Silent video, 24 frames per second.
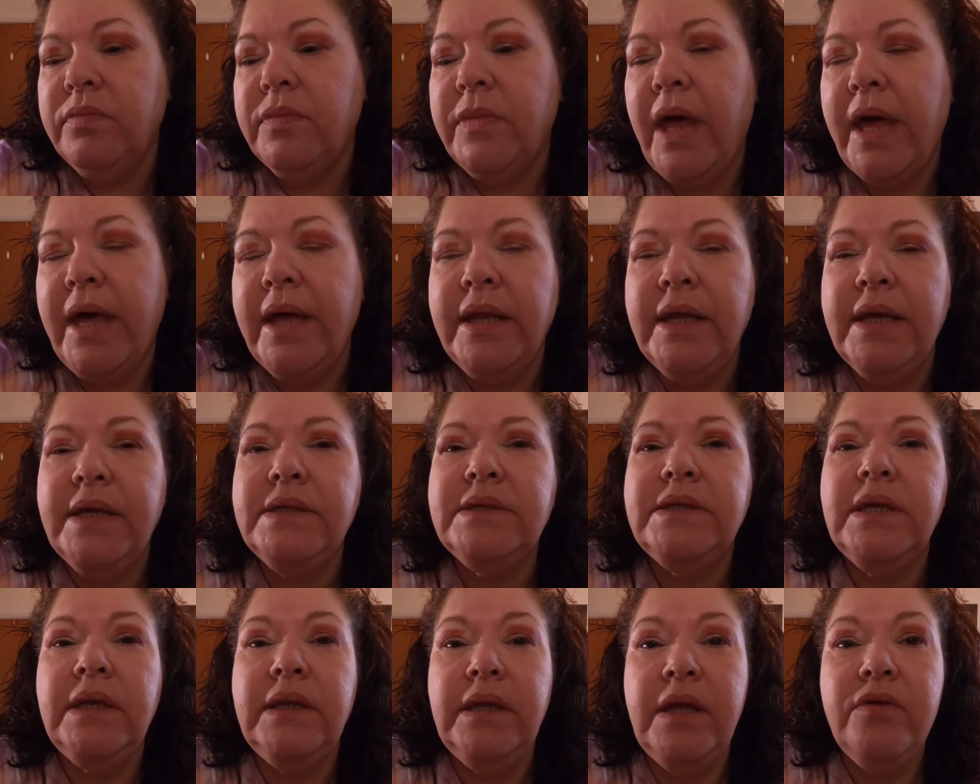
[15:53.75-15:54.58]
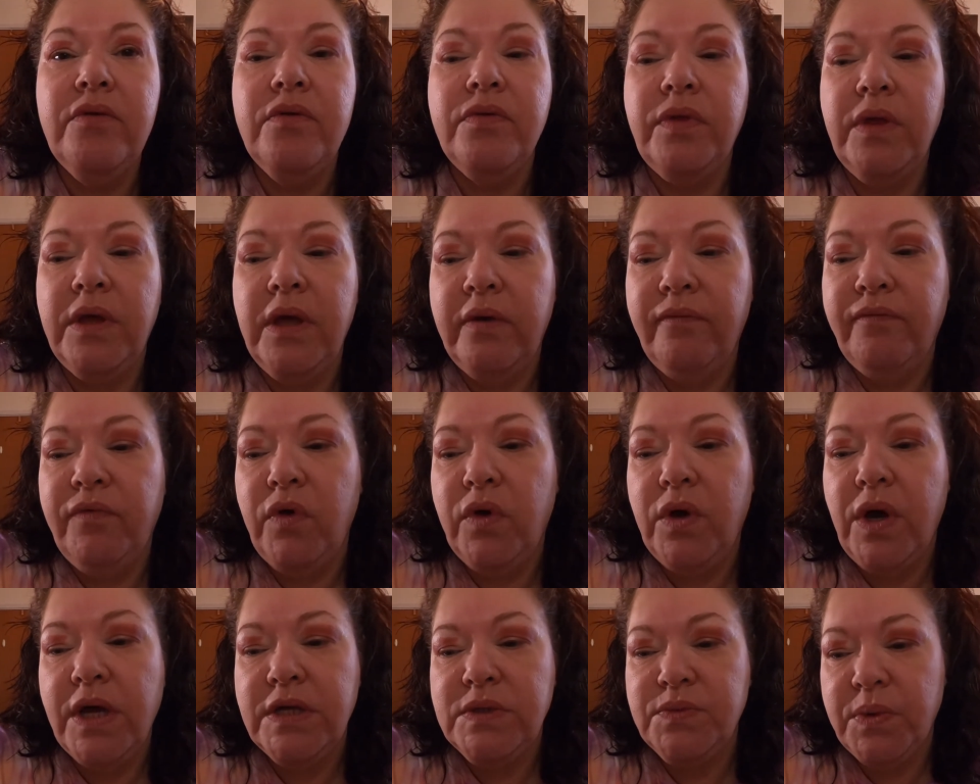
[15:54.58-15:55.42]
That is another thing, if
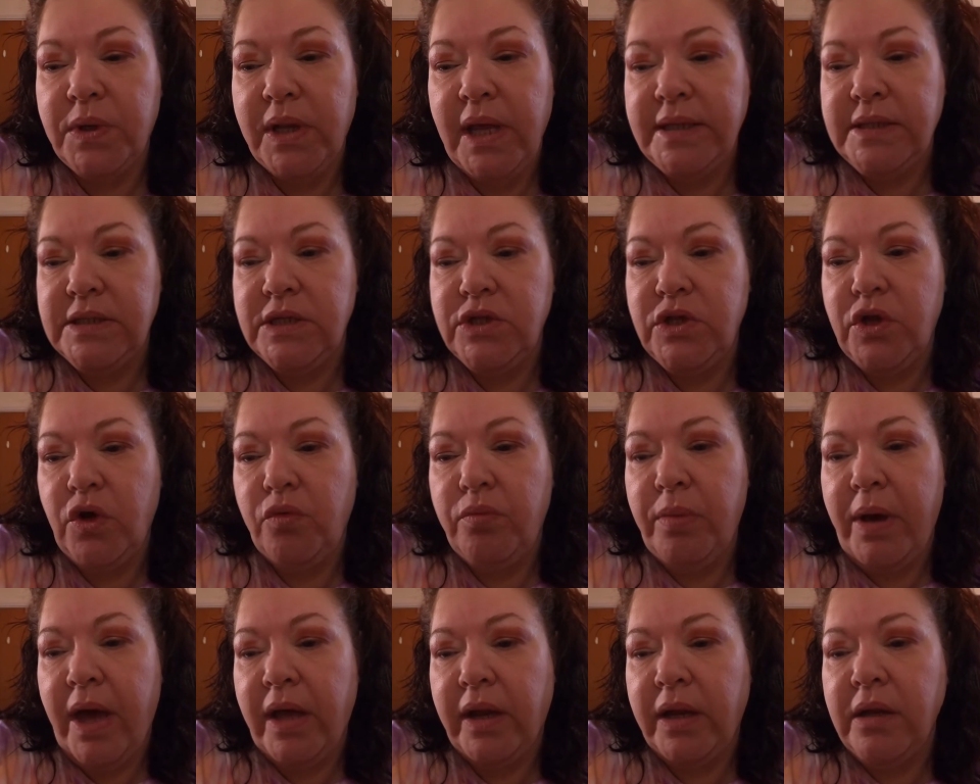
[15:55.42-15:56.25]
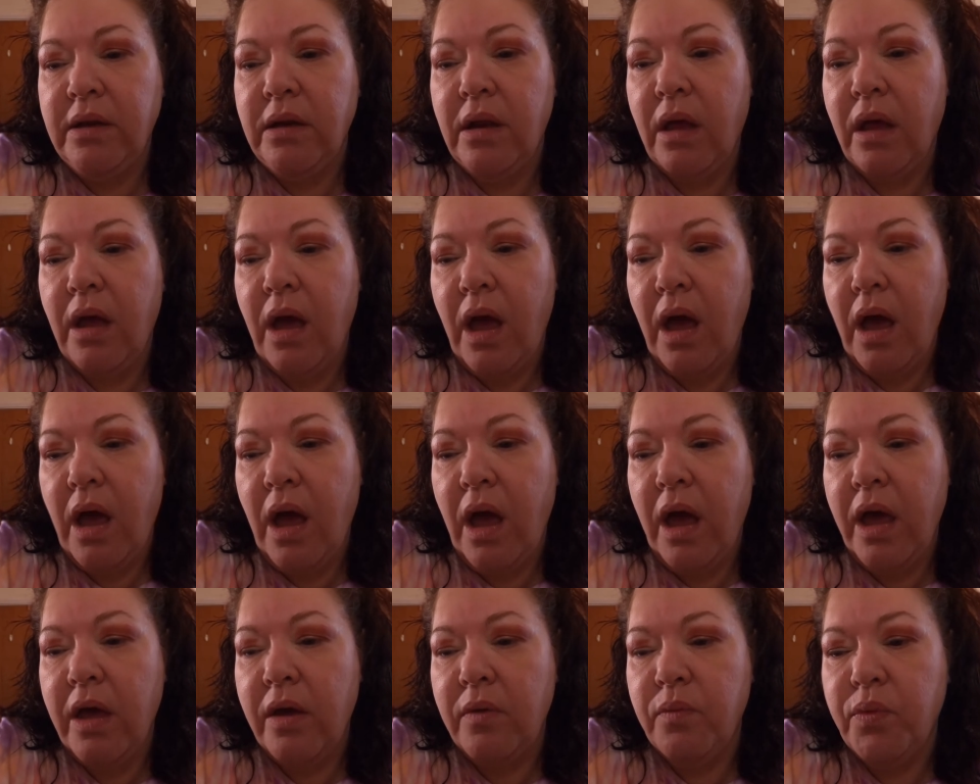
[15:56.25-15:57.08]
you guys would like to know about it,
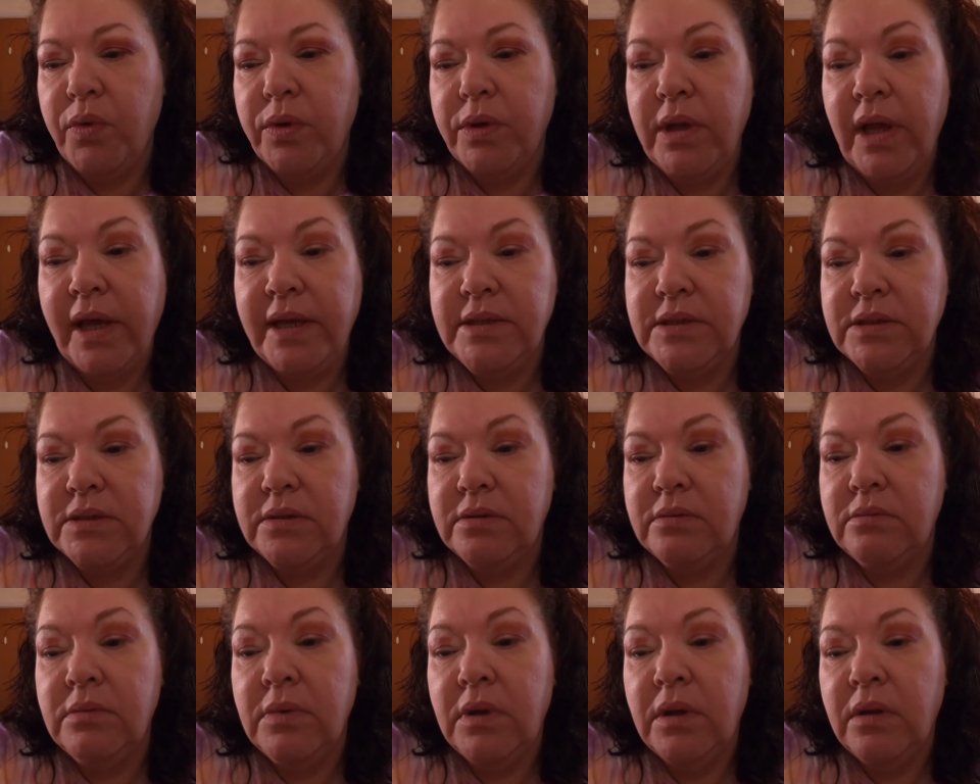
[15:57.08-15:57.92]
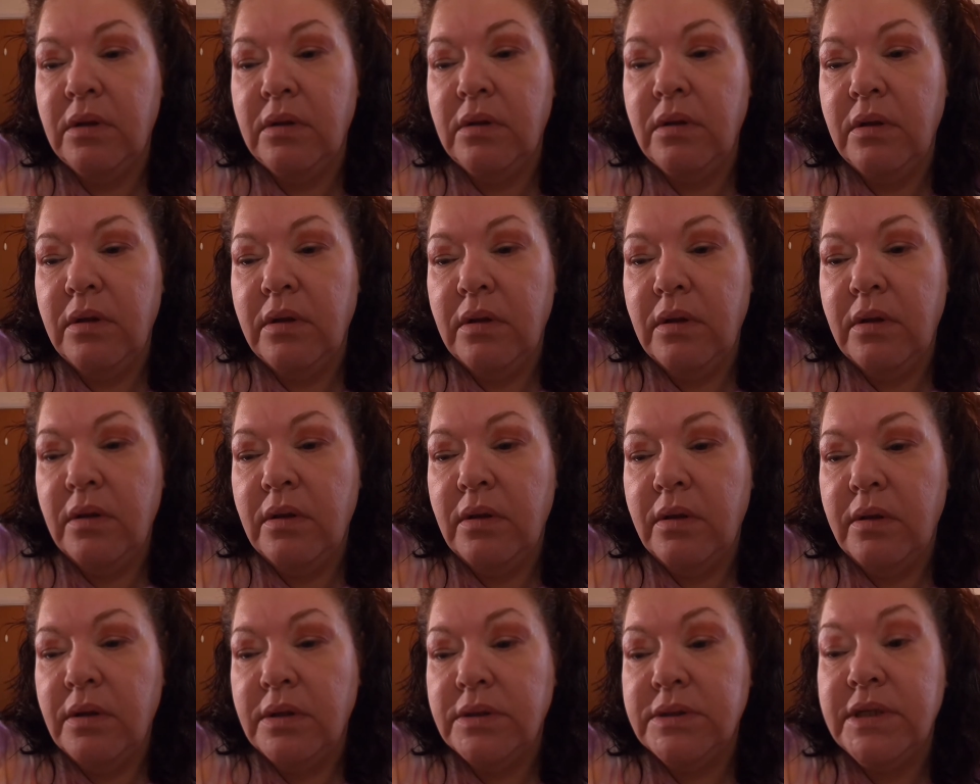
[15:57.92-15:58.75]
I would like to
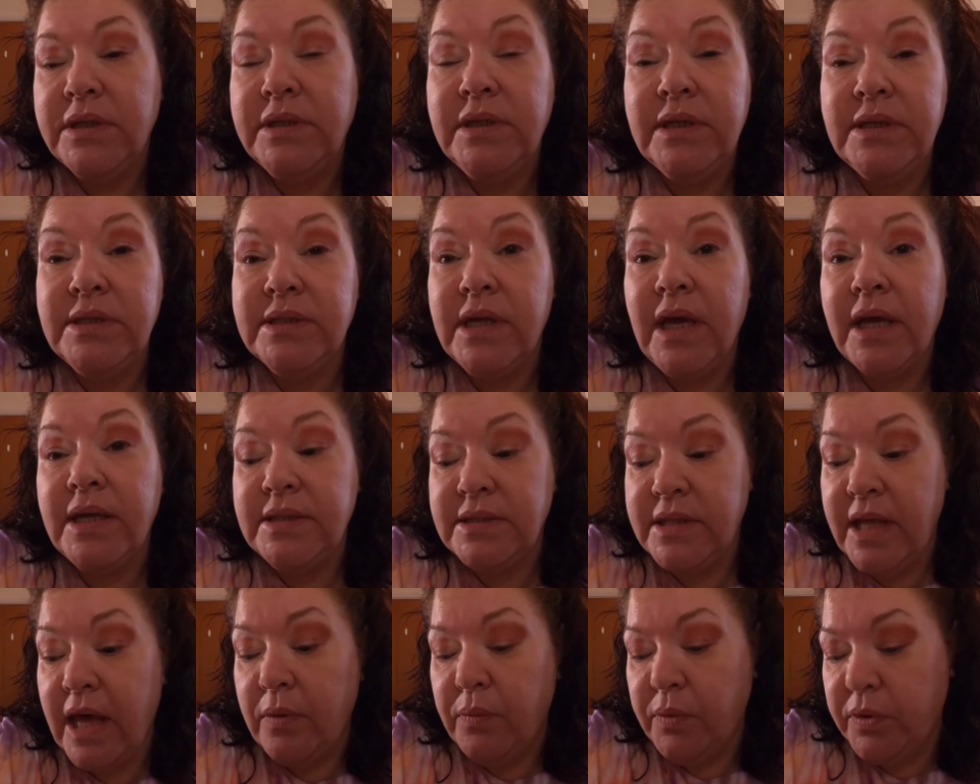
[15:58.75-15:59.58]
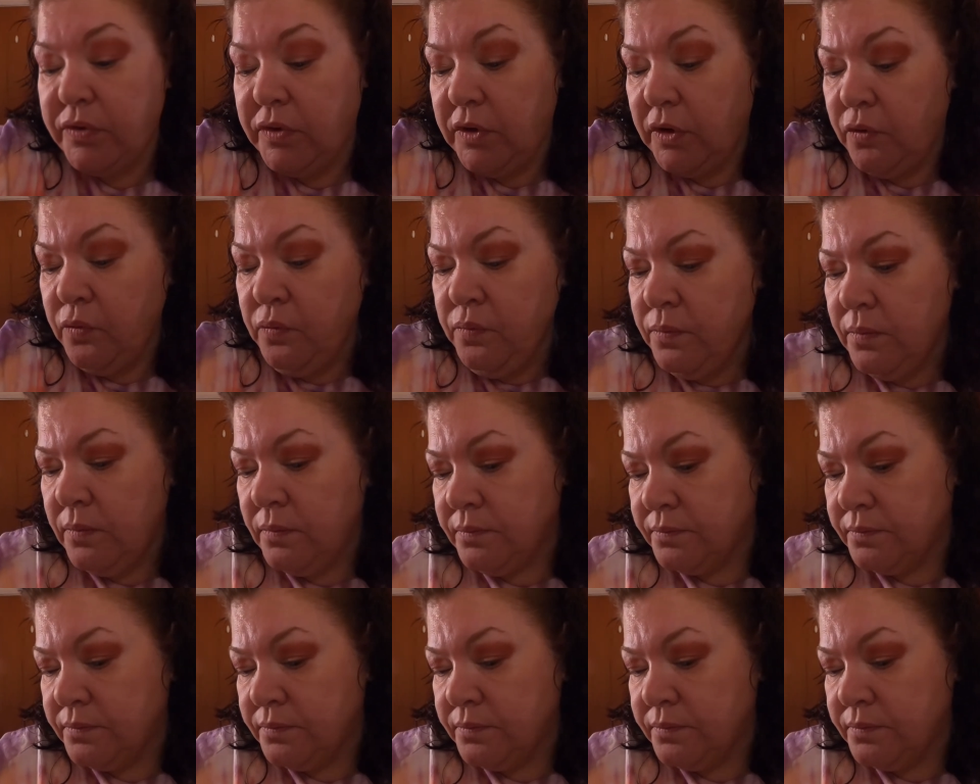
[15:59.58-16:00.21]
discuss that with you.